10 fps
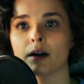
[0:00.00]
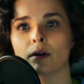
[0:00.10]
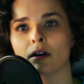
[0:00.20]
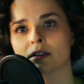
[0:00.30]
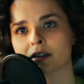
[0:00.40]
I
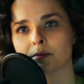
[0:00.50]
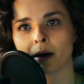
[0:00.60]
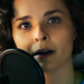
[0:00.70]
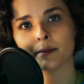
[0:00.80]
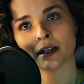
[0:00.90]
will also
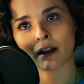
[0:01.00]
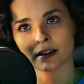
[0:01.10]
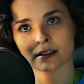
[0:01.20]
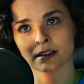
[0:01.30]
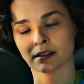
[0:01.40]
probably be
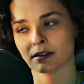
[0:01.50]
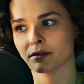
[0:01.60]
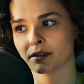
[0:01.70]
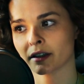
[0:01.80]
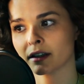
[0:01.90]
glancing
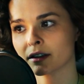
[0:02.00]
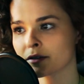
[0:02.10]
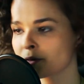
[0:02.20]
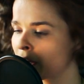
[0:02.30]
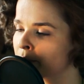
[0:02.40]
over here
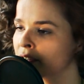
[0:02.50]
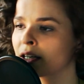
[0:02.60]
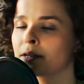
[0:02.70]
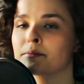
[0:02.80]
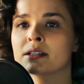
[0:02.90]
from time to
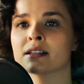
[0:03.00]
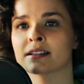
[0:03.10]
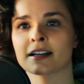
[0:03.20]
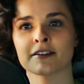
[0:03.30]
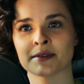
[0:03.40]
time because
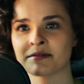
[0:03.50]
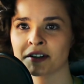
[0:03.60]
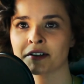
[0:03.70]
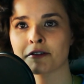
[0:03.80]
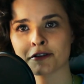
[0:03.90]
I have my
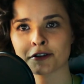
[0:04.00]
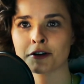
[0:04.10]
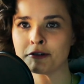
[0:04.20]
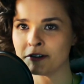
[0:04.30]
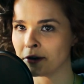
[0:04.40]
very
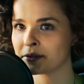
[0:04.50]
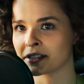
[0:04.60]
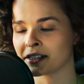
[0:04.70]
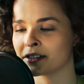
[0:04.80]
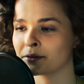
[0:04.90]
thorough
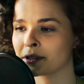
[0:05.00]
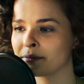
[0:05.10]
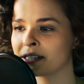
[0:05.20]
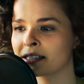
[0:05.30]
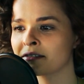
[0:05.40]
notes and I don't want to
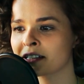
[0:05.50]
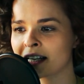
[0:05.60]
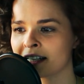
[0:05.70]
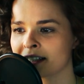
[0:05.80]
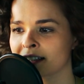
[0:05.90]
miss
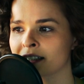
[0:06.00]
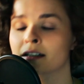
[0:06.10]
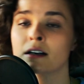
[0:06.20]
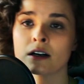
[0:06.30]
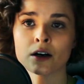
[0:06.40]

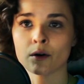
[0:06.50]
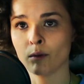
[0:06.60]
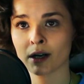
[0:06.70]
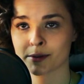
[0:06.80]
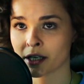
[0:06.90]
anything.
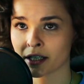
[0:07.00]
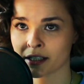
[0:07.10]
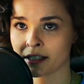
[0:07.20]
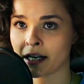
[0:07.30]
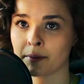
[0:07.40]
When I'm talking
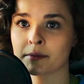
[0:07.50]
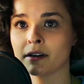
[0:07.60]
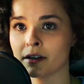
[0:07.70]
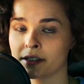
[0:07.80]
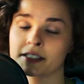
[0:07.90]
to the camera,
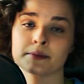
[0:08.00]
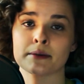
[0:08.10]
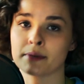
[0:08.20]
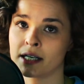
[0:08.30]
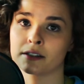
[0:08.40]
honestly, my
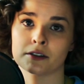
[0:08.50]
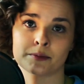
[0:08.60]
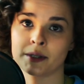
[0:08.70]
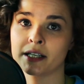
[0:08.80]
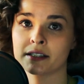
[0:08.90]
mind goes
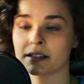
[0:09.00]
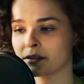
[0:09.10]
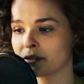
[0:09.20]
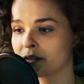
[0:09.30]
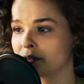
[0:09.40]
blank.
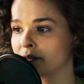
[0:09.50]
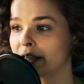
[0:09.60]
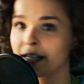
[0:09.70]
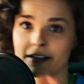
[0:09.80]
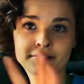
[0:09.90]
So
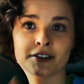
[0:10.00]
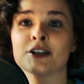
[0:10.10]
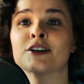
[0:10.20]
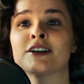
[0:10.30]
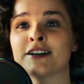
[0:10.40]
I have
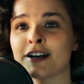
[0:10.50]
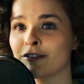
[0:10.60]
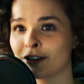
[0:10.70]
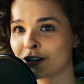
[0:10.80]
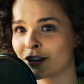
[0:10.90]
very
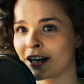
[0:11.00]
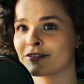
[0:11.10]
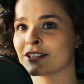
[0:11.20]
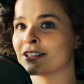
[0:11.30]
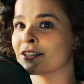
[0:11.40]
carefully
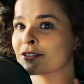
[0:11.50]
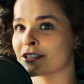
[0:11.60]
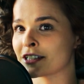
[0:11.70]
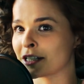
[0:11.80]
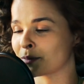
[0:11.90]
crafted
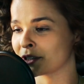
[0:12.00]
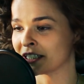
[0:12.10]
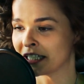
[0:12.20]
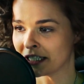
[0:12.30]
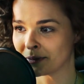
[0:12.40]
notes that I put
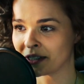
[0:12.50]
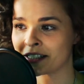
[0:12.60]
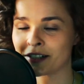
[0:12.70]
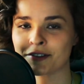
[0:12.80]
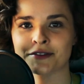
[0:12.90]
together
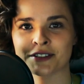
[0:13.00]
myself.